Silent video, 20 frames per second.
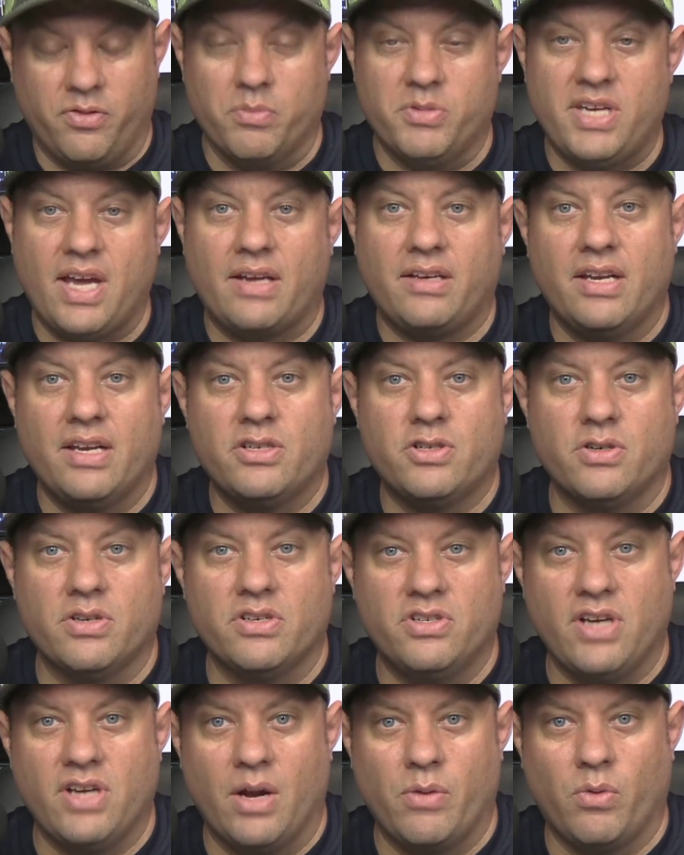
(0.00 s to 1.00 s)
from technician to
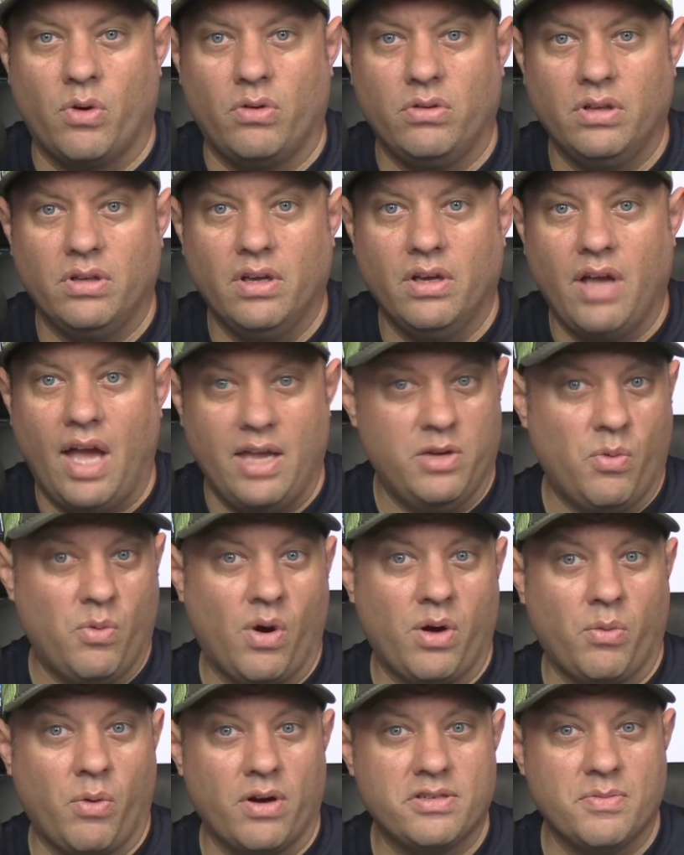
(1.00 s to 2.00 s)
general, and you
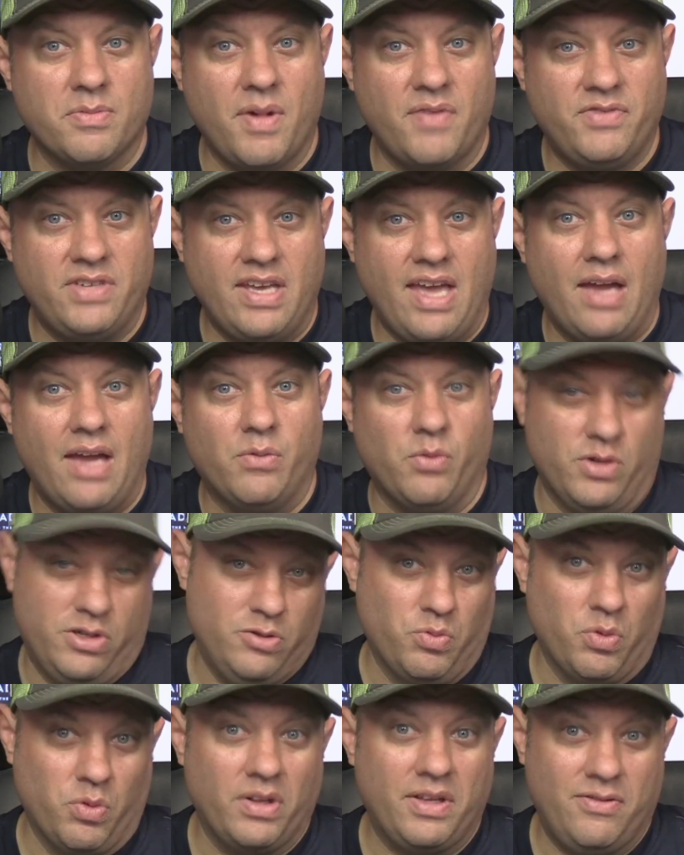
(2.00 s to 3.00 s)
want to work some FT8, which
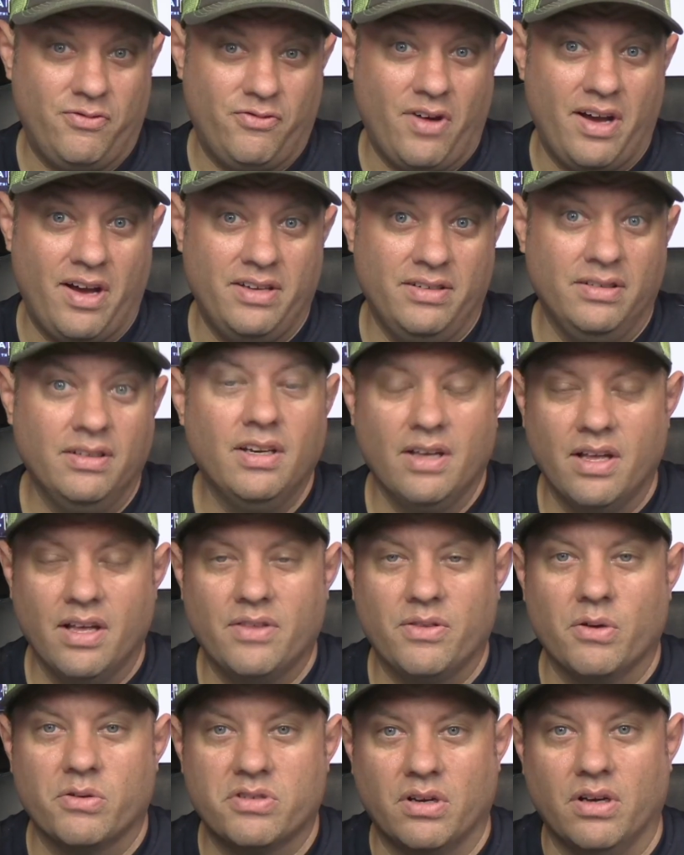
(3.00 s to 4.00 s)
is really fun,
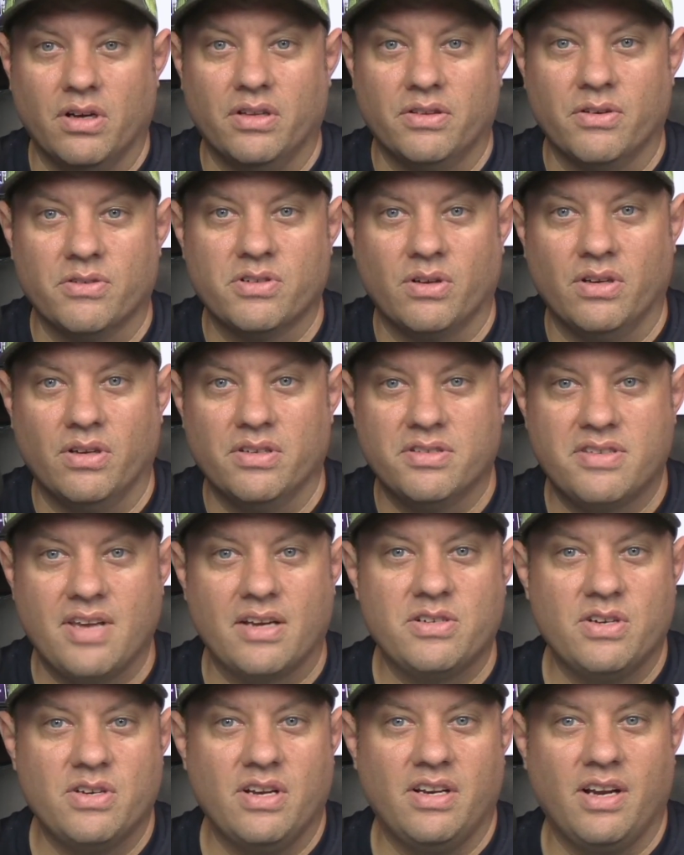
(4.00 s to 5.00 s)
there's a there's a
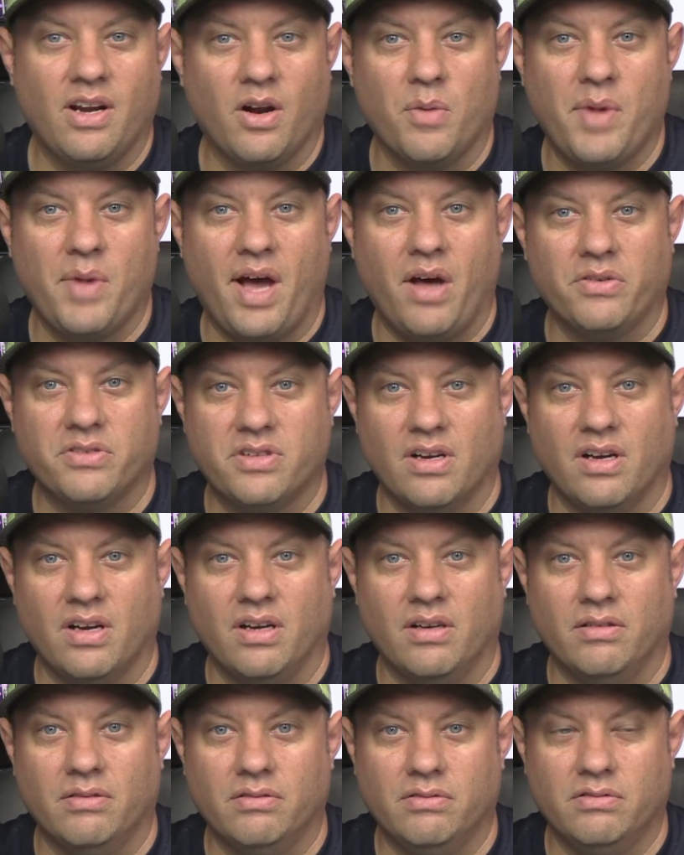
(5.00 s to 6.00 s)
section in here about
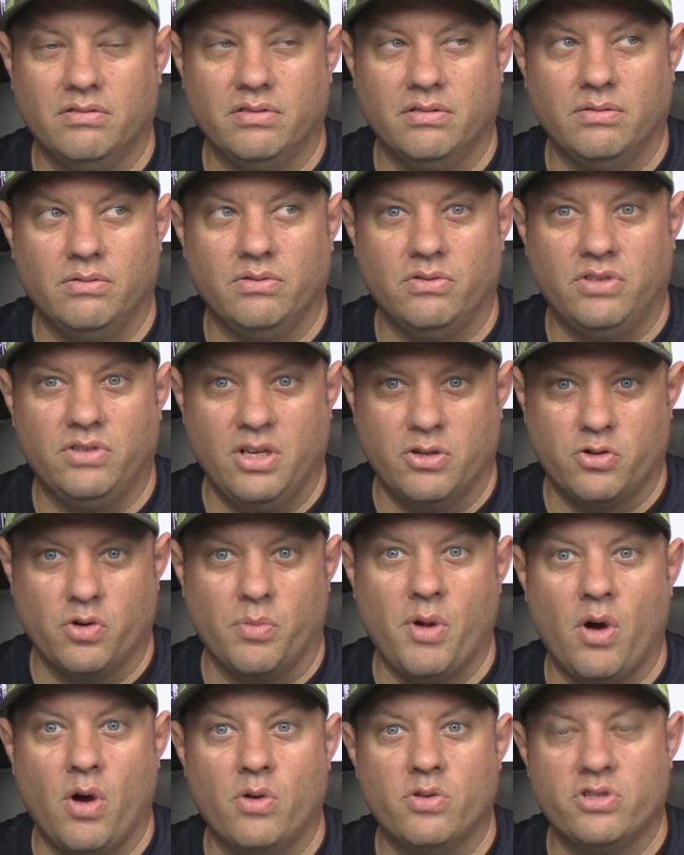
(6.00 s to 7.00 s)
uh, digital
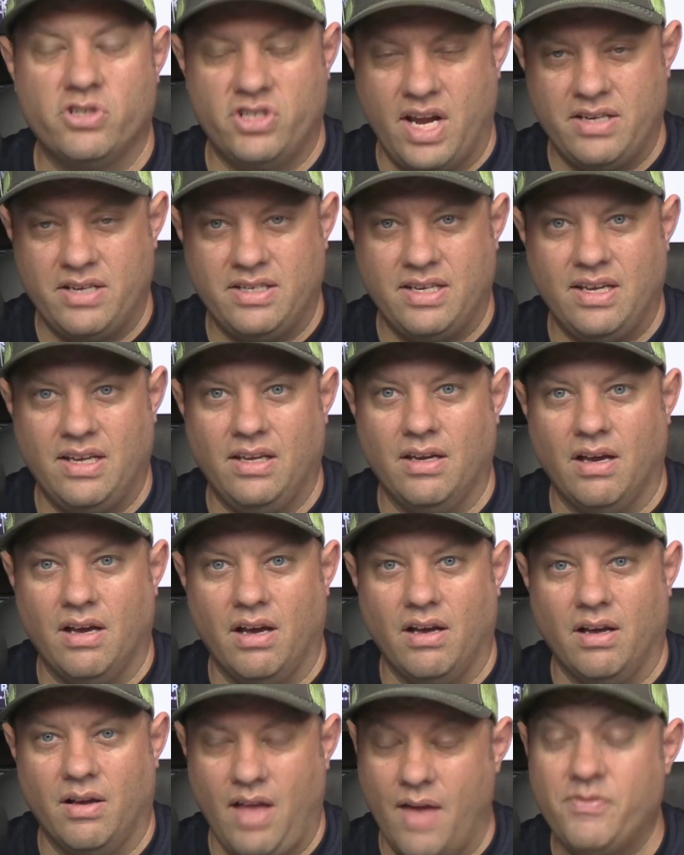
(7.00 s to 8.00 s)
modes, JT
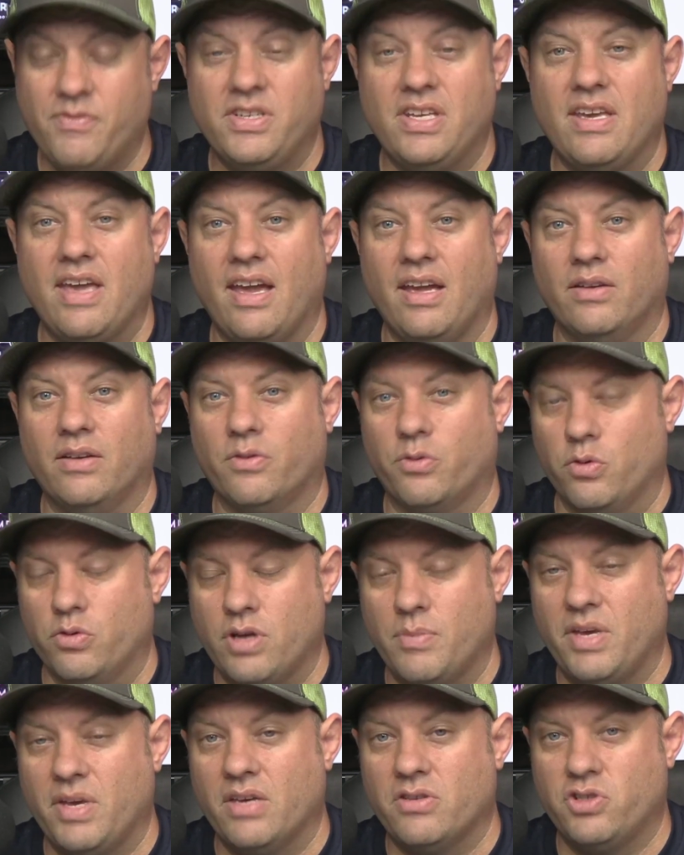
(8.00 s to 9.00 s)
uh, FT8 through
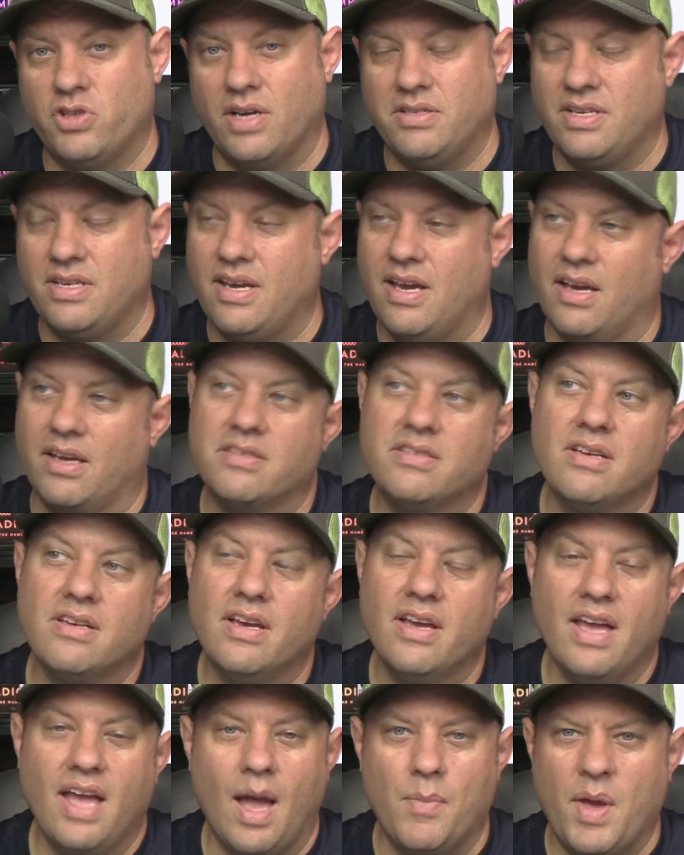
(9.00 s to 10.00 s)
WSJTX,
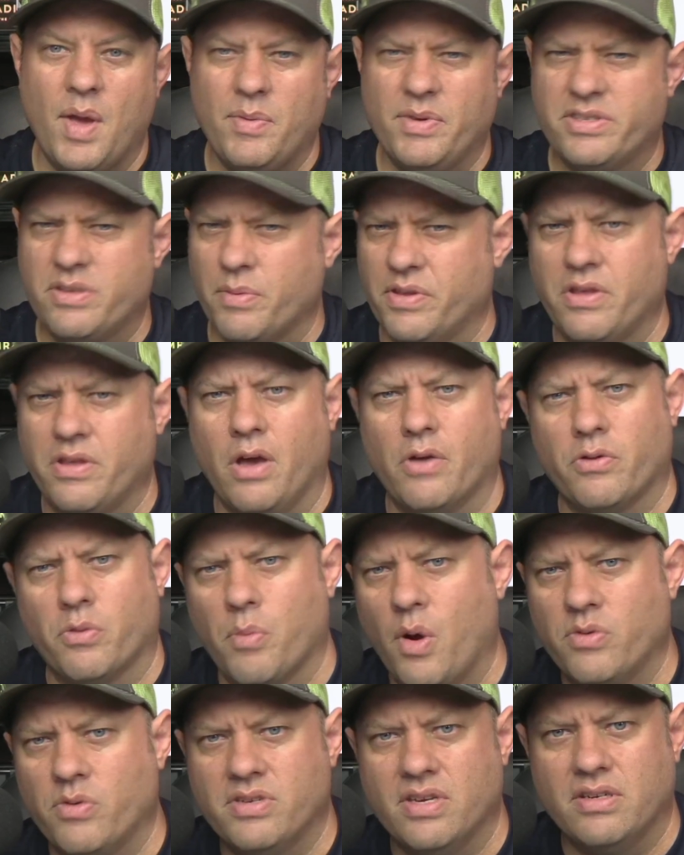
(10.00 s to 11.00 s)
and maybe some of the other
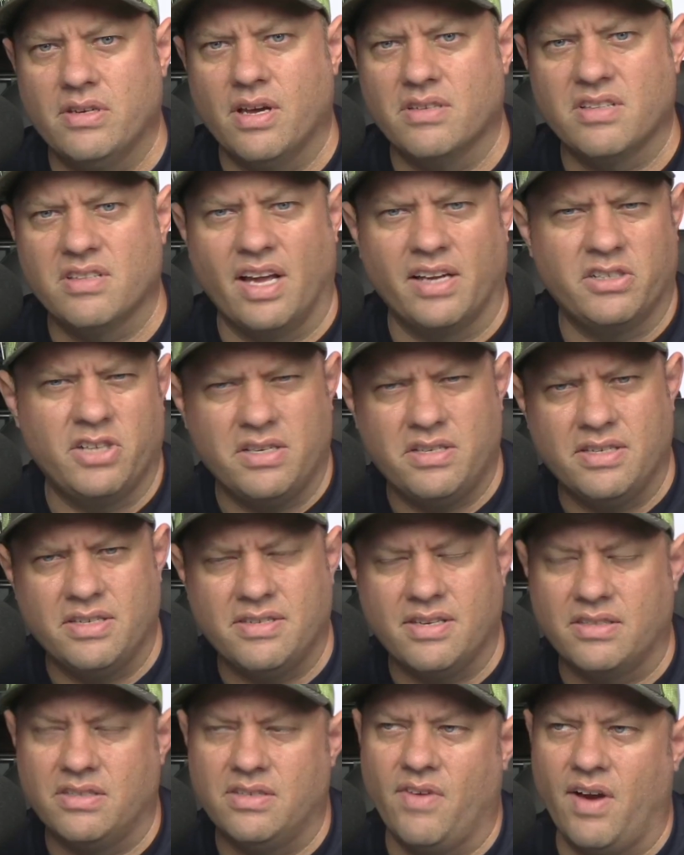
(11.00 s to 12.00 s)
modes it does, like
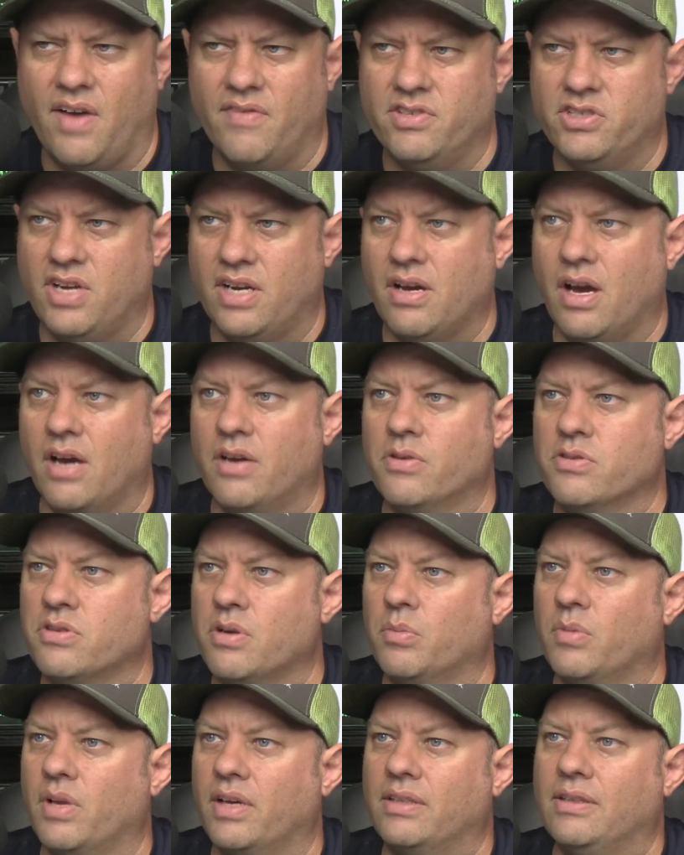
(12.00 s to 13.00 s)
JT65 and JT9 or
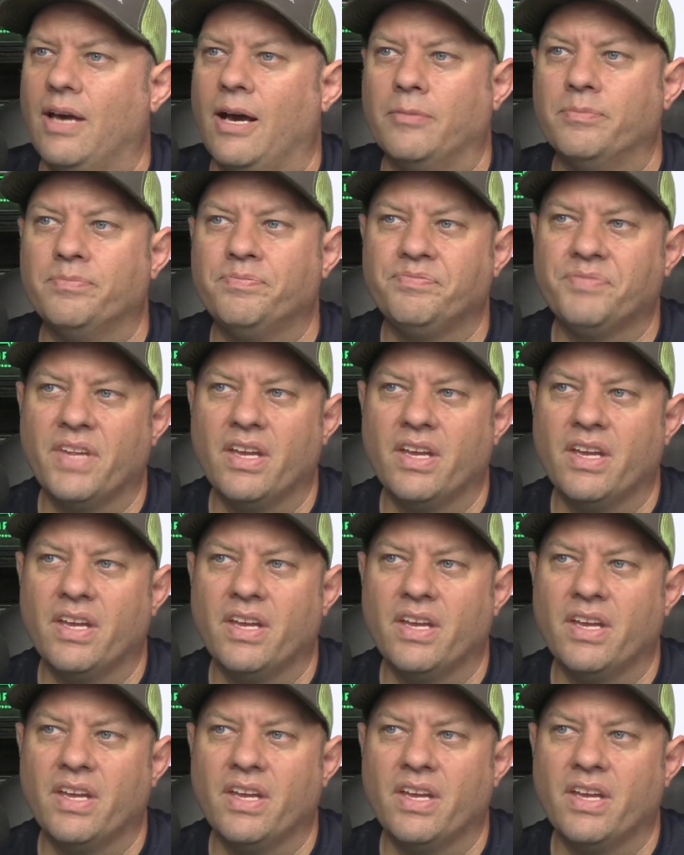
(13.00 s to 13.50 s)
something like that.